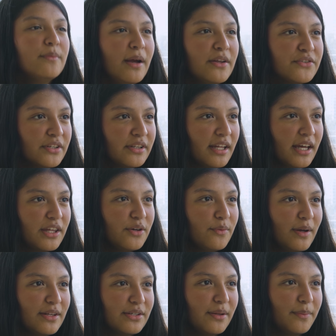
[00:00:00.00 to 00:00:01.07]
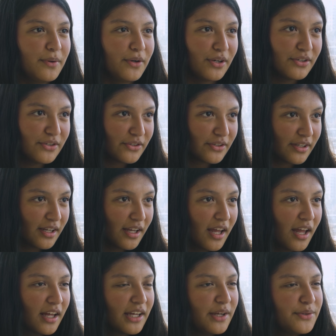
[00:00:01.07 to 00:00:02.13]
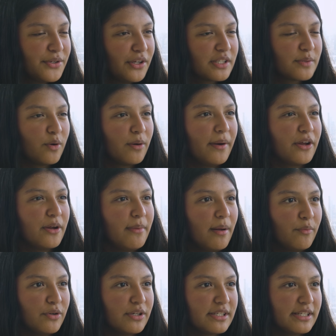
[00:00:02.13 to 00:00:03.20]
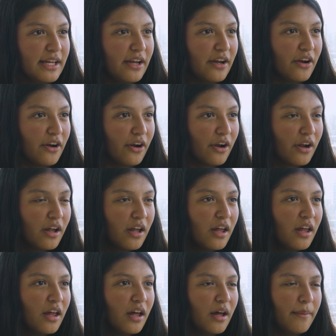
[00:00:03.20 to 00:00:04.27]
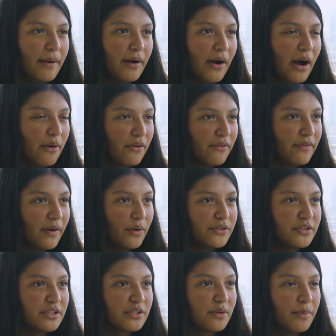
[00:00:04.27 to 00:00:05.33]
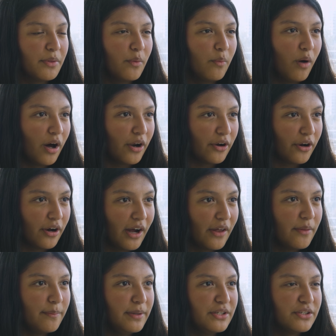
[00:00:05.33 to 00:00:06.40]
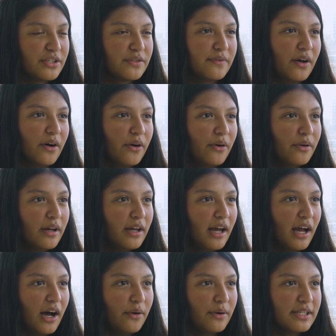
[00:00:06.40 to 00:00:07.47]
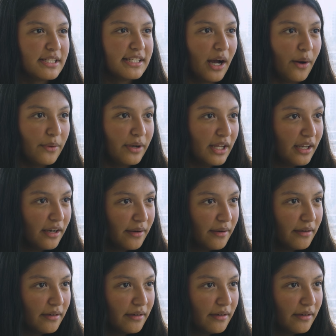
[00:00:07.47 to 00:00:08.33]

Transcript: mentioned that you went to La Push. Can you tell us more about your memories there, about how it felt to swim in the water, how the beaches felt, how it sounded?